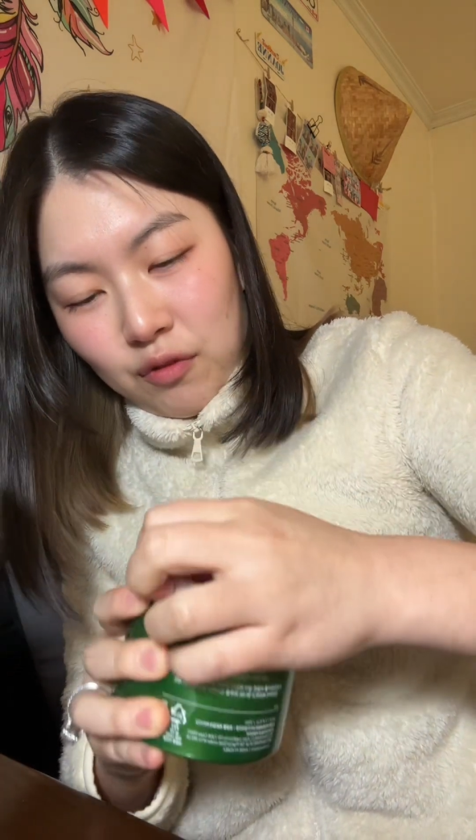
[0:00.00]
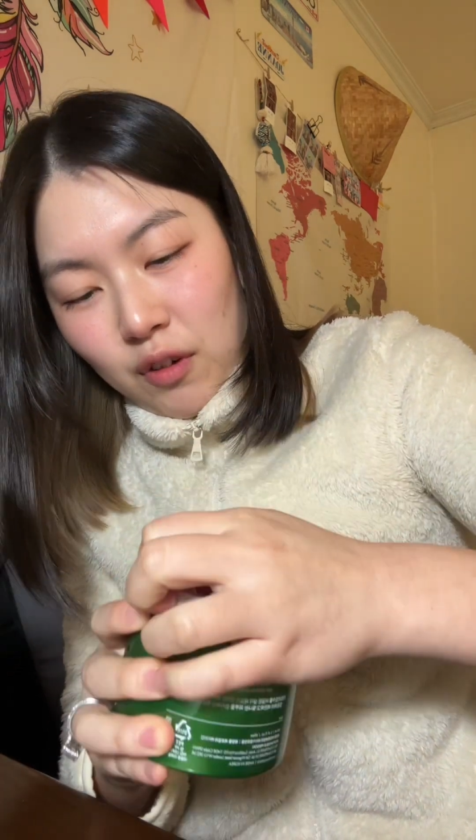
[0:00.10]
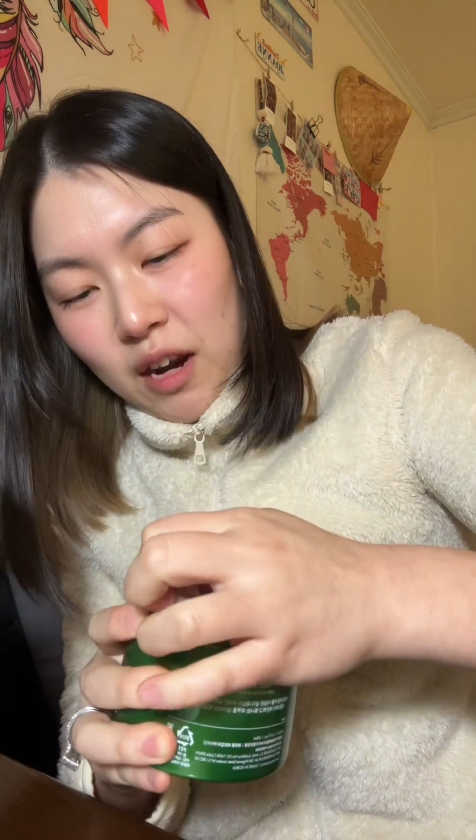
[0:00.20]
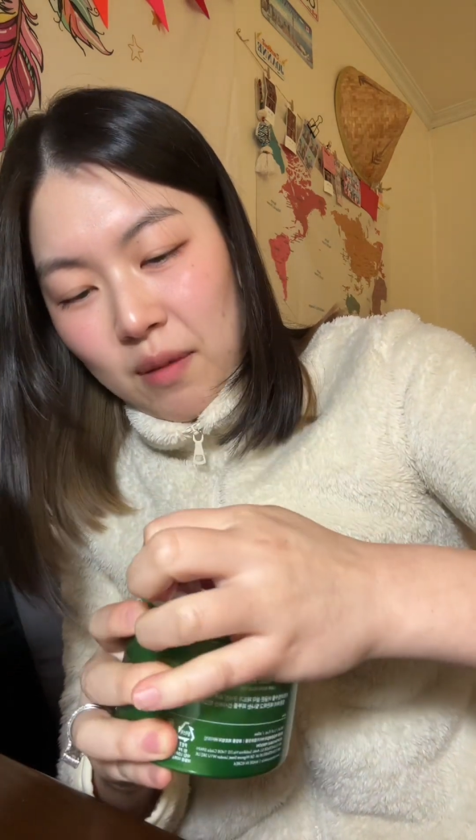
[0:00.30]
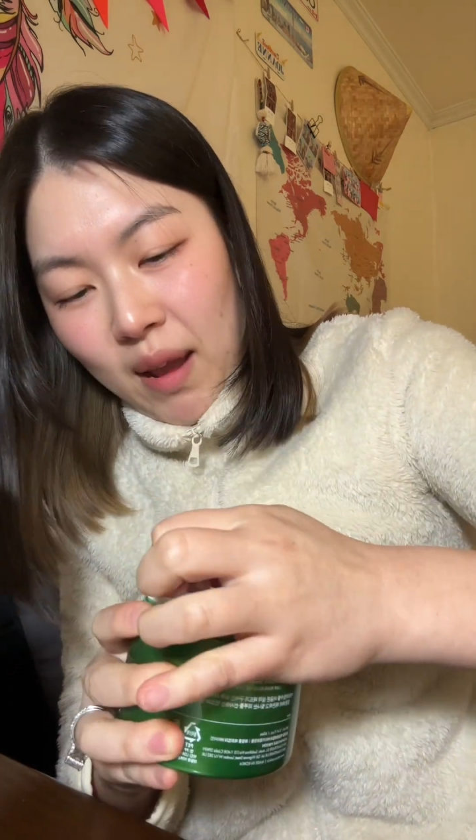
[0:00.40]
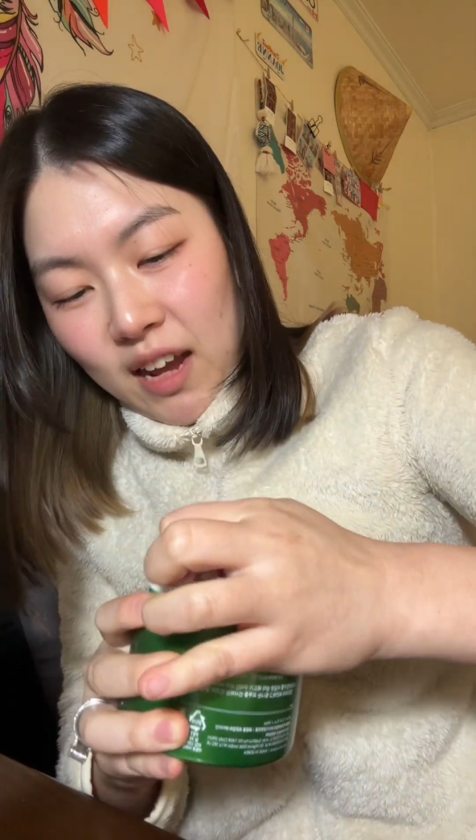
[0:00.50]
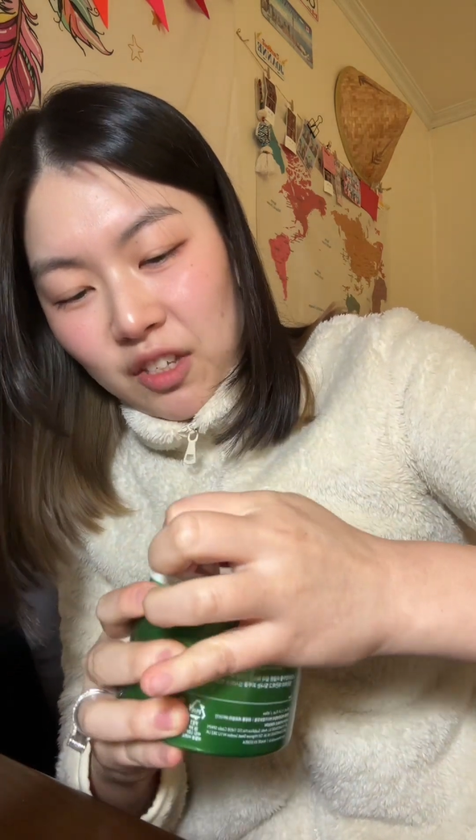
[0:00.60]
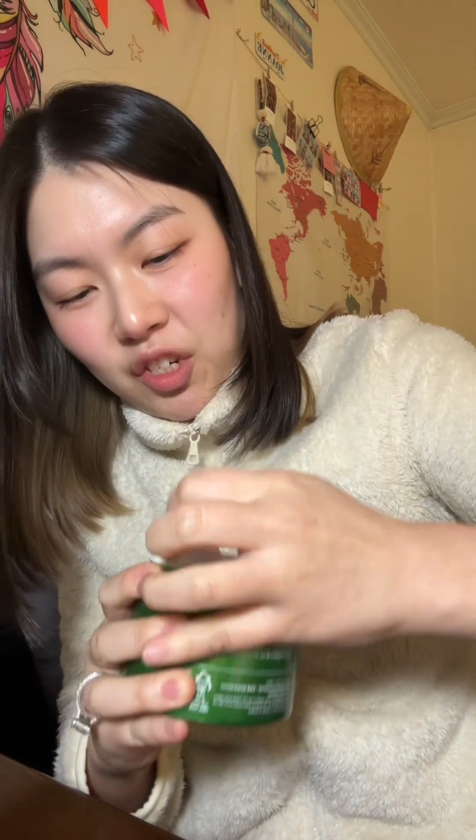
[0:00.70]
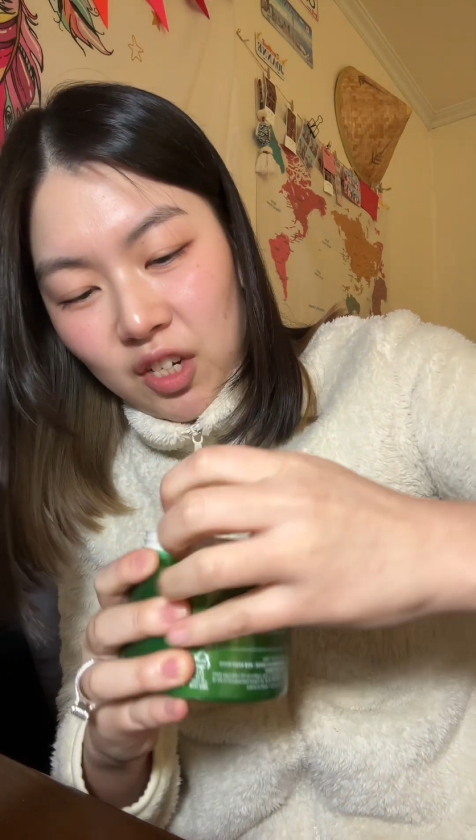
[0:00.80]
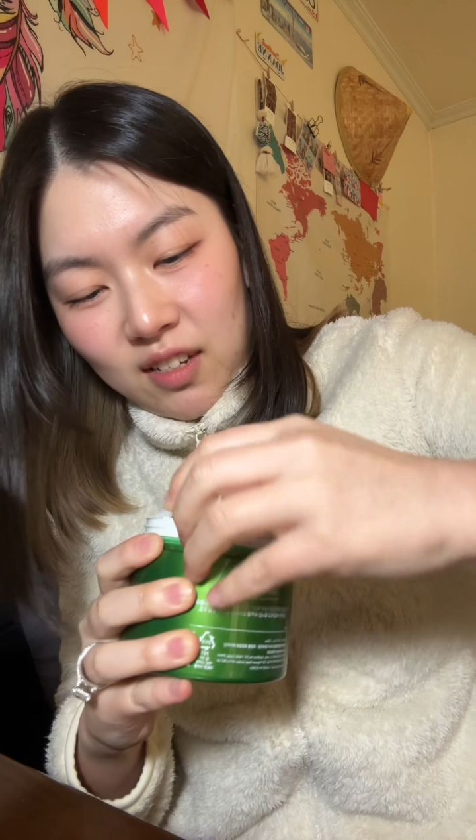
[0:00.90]
dry
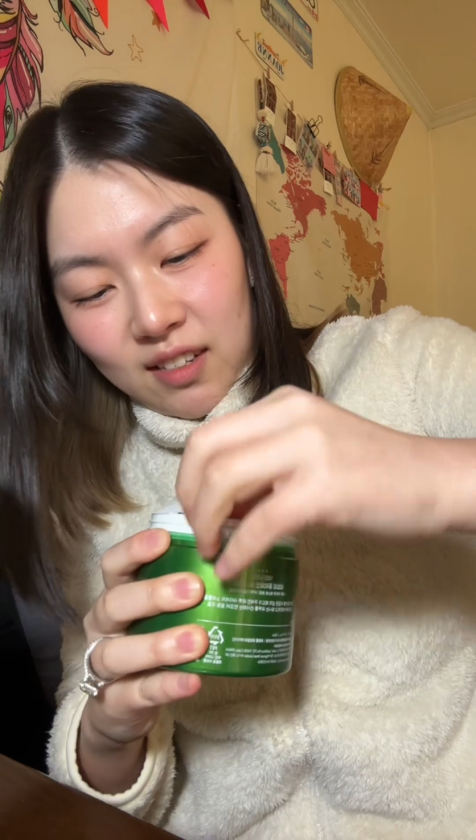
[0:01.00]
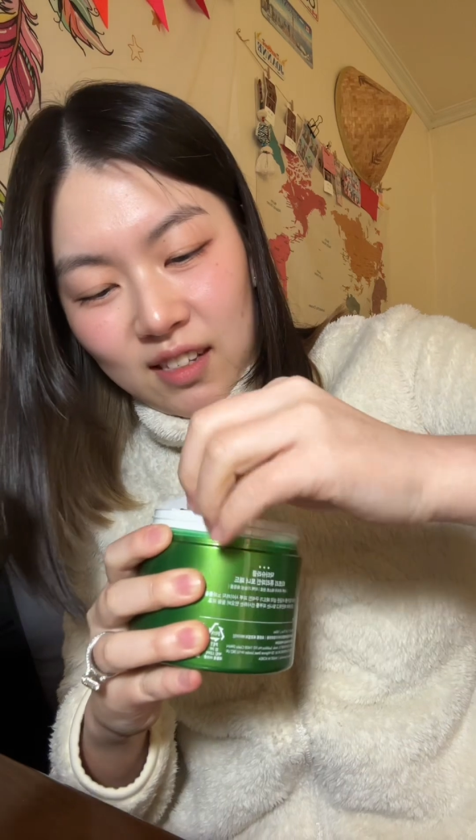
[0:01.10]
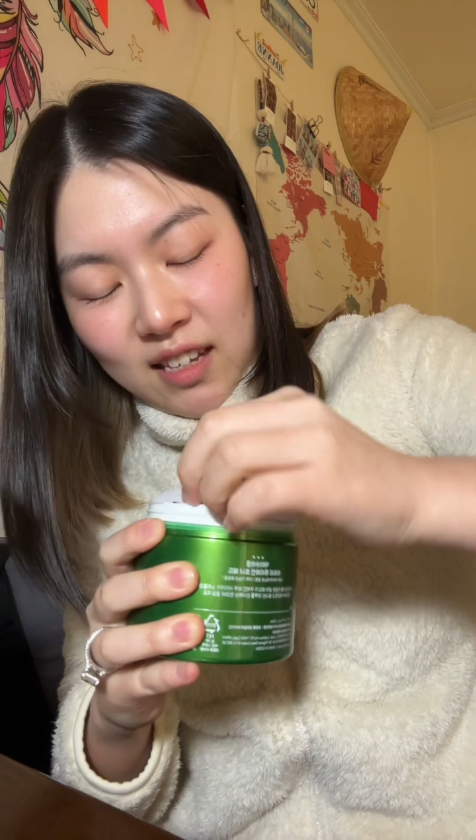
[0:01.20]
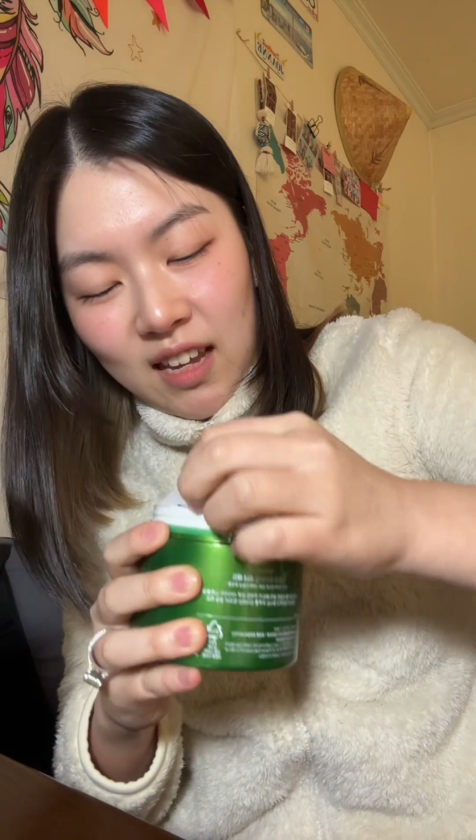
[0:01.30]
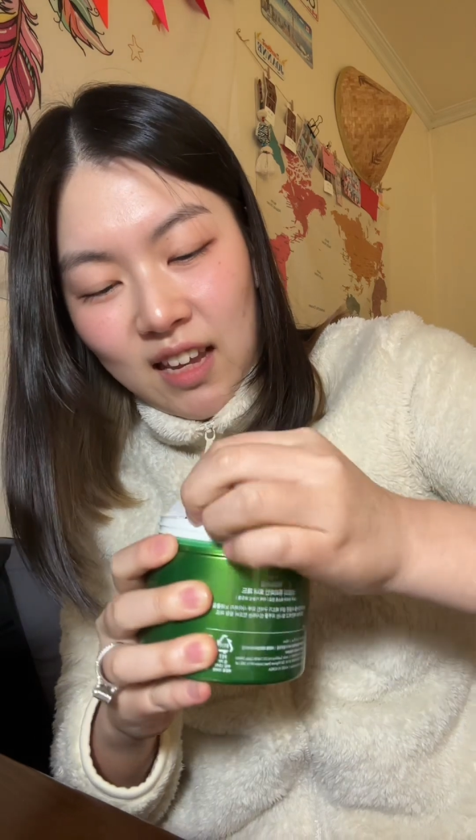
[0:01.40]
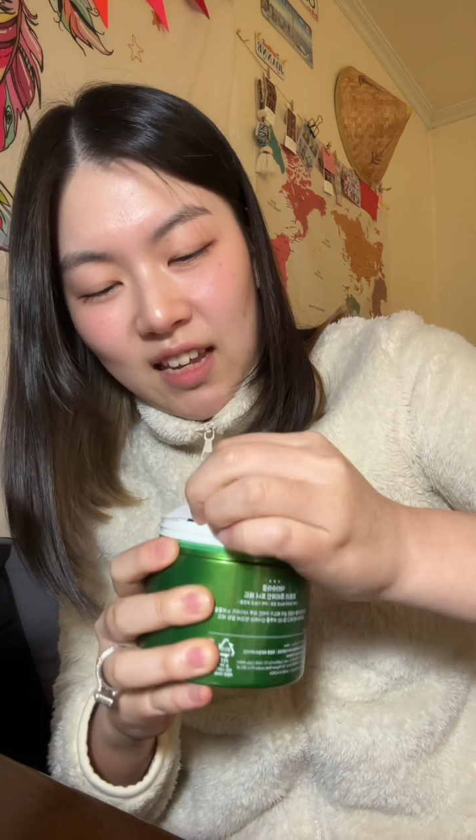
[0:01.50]
patches.